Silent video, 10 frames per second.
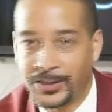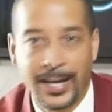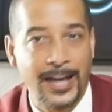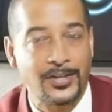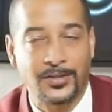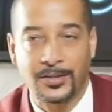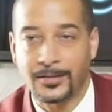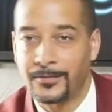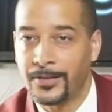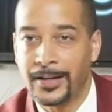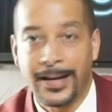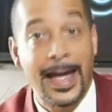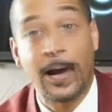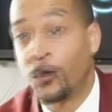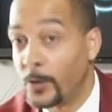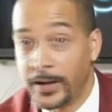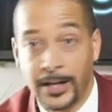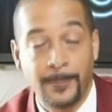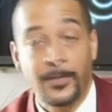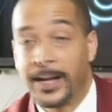education,
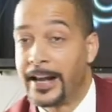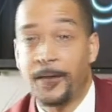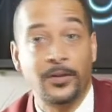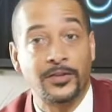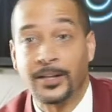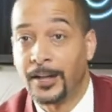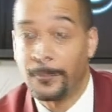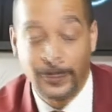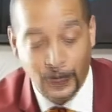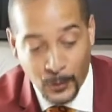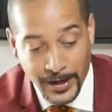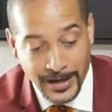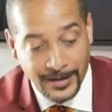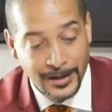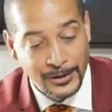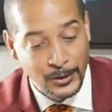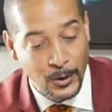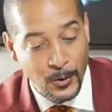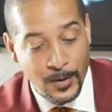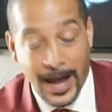equity, and everything in between.
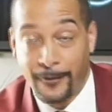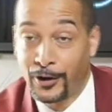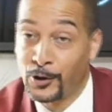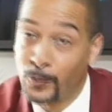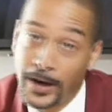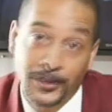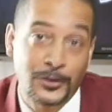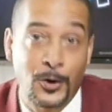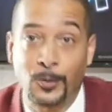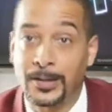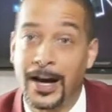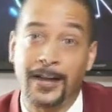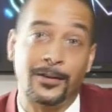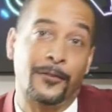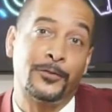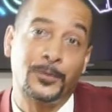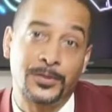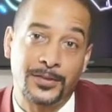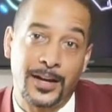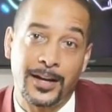So I have a great show lined up
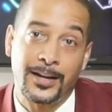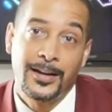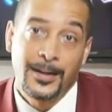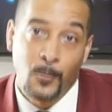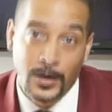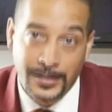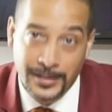for you today.